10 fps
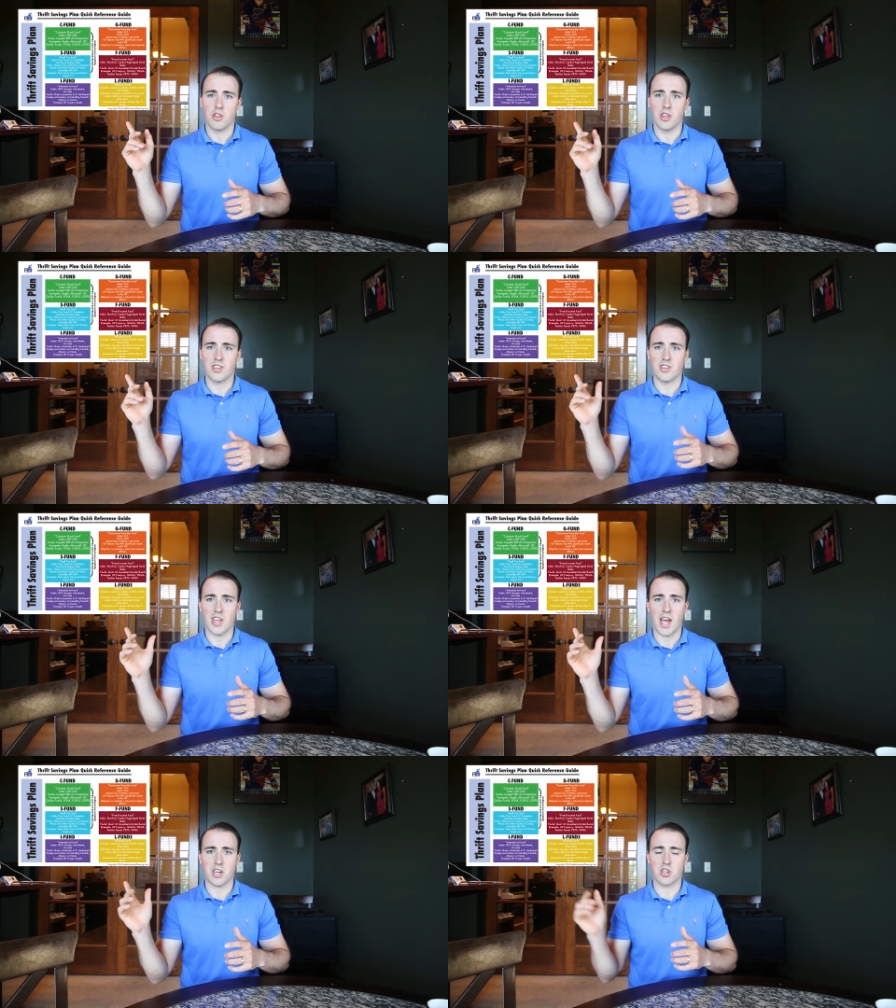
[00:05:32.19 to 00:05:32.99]
this is
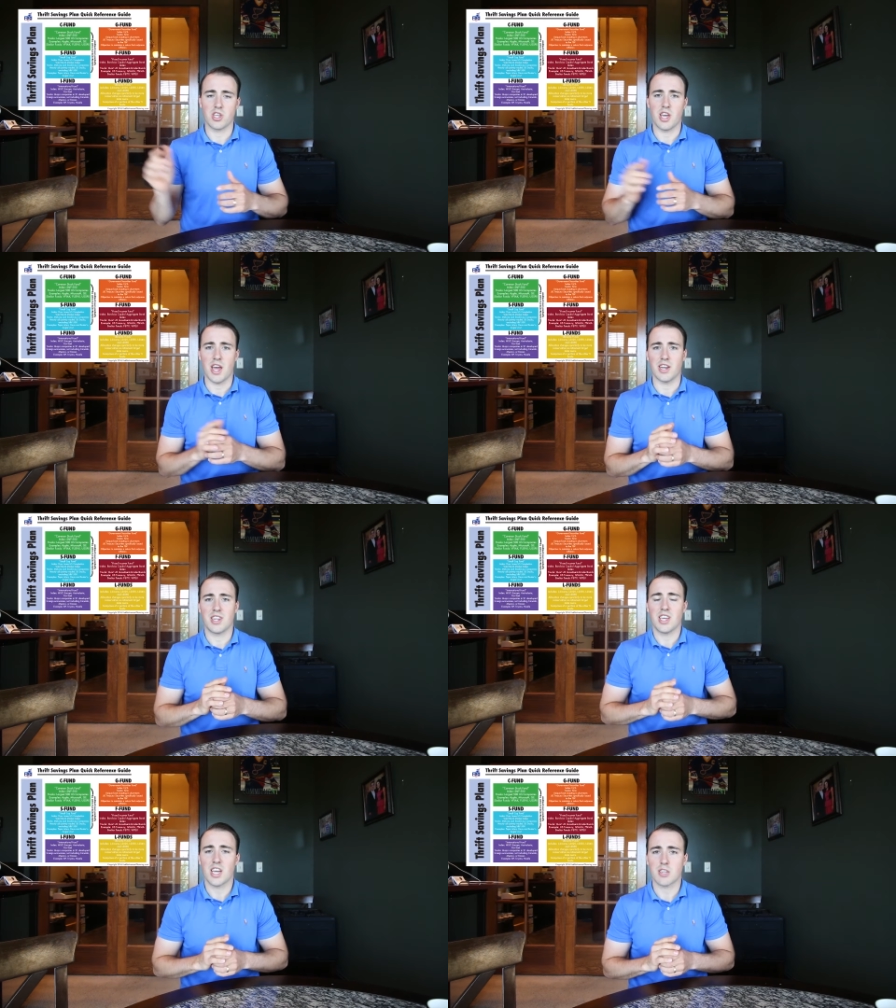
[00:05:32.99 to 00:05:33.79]
actually a
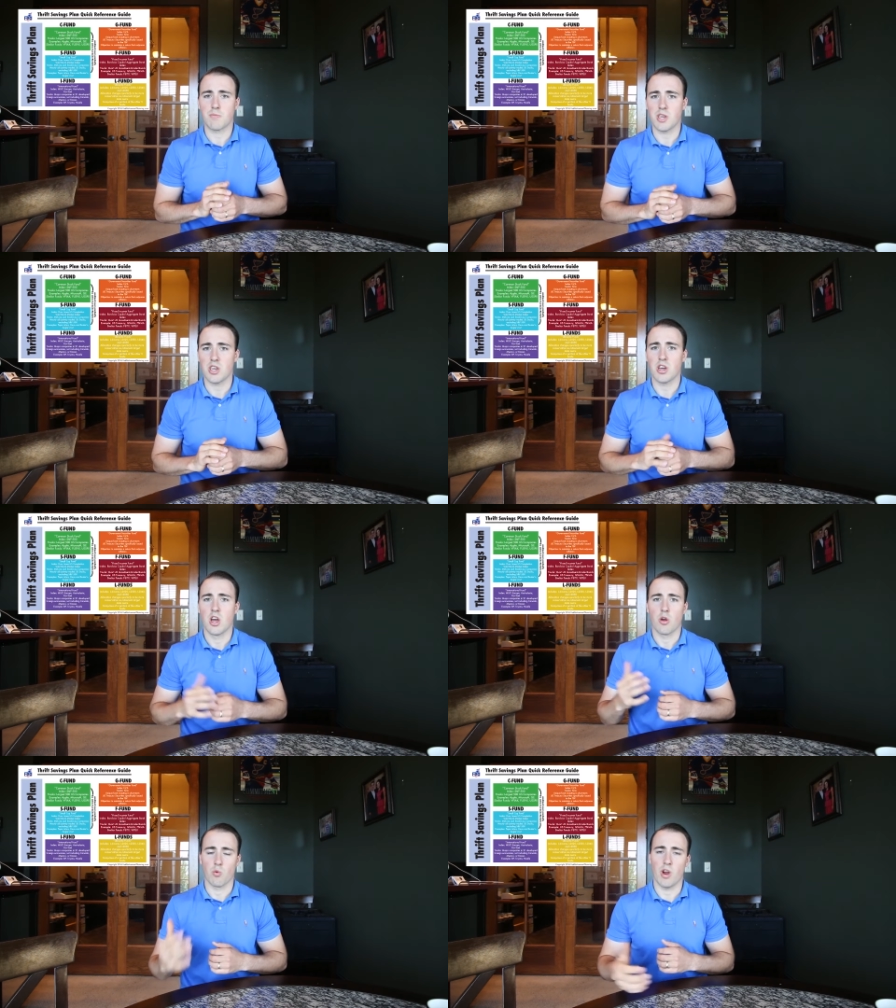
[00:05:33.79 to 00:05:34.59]
T S P
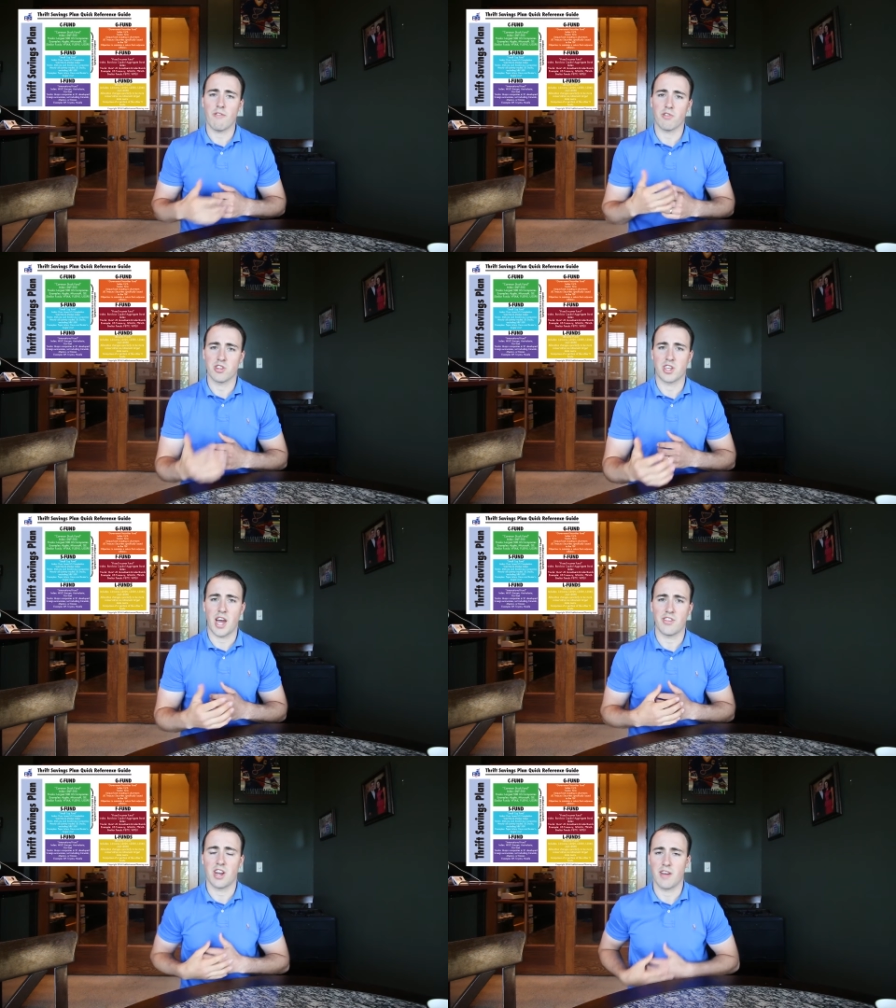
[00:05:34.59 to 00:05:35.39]
reference
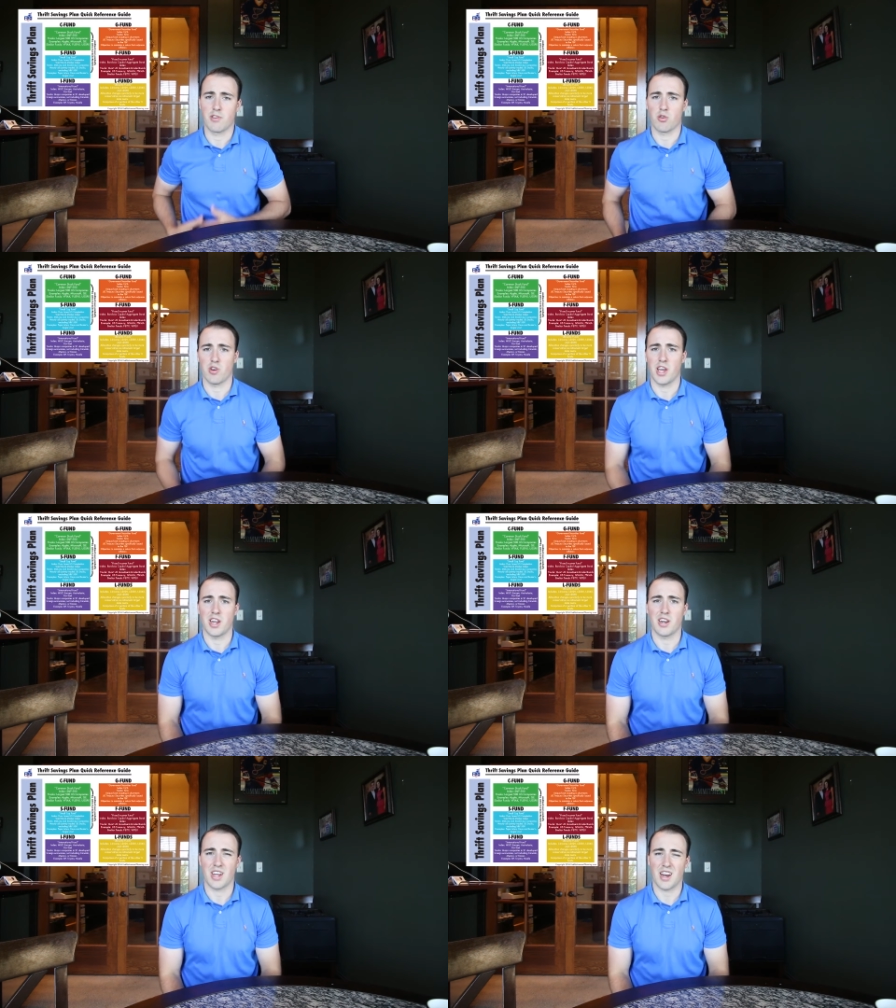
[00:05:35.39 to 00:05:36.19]
guide that I've
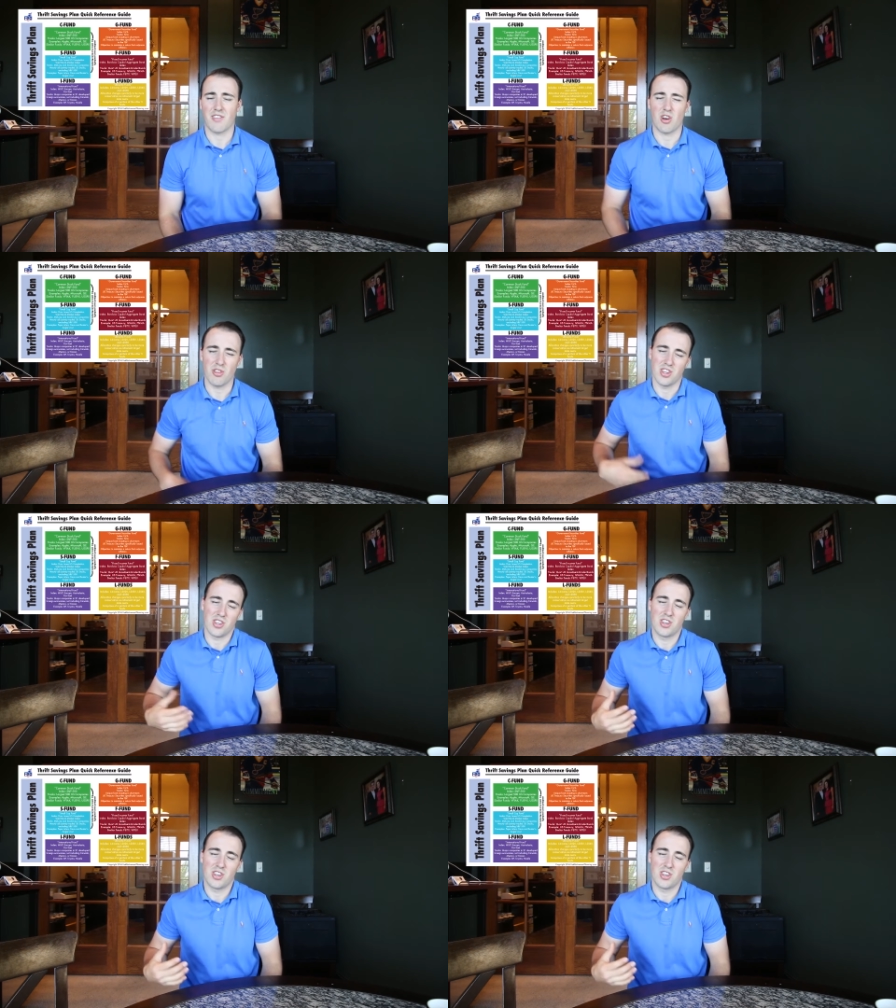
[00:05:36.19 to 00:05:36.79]
created, kind of called